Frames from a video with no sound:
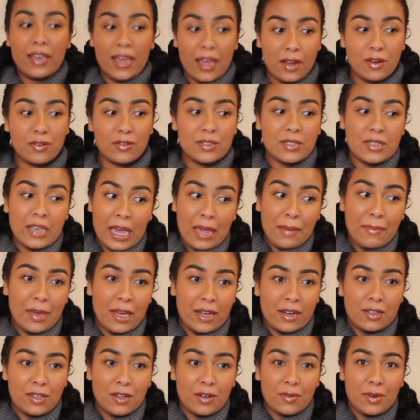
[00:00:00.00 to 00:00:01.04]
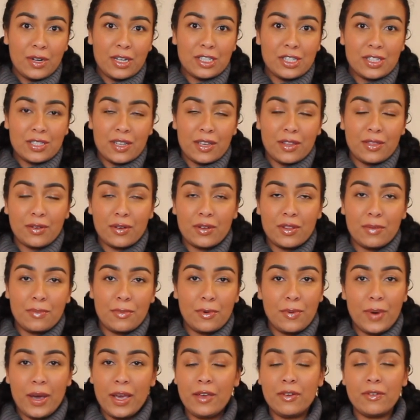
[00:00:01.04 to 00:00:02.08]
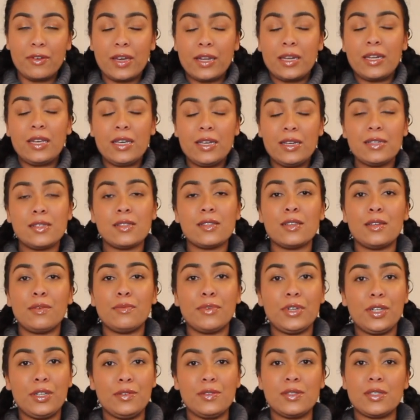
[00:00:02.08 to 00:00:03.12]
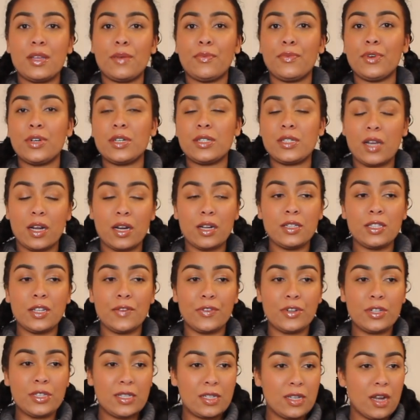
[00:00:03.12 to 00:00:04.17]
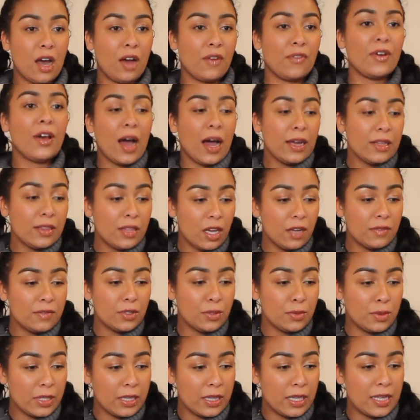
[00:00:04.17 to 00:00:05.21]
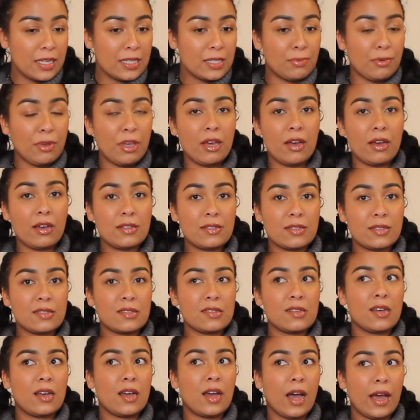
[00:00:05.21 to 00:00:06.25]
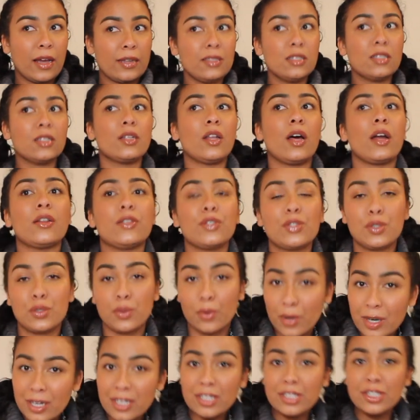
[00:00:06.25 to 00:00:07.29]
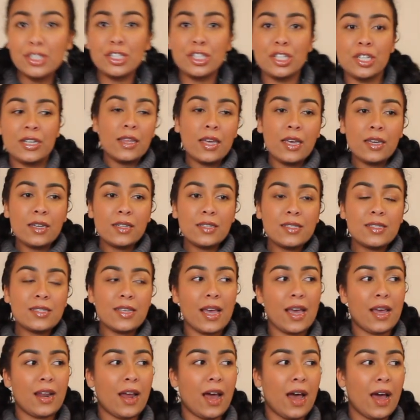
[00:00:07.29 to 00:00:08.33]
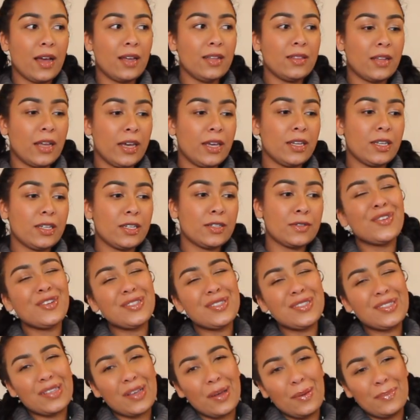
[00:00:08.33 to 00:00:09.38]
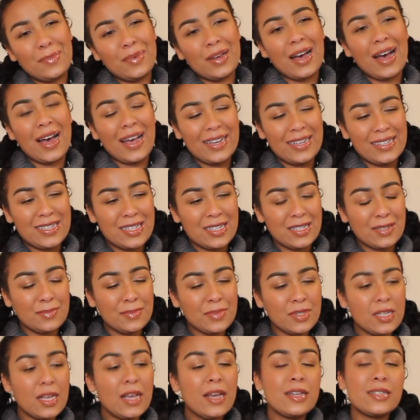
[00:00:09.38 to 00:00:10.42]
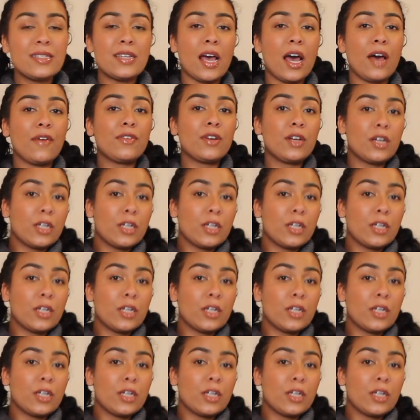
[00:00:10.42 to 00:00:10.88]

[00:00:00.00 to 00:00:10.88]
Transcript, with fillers: candles came in. You don't want to just like throw them away. You can easily reuse them for a ton of different stuff. I love doing this because I need a lot of storage things and I like for some items to have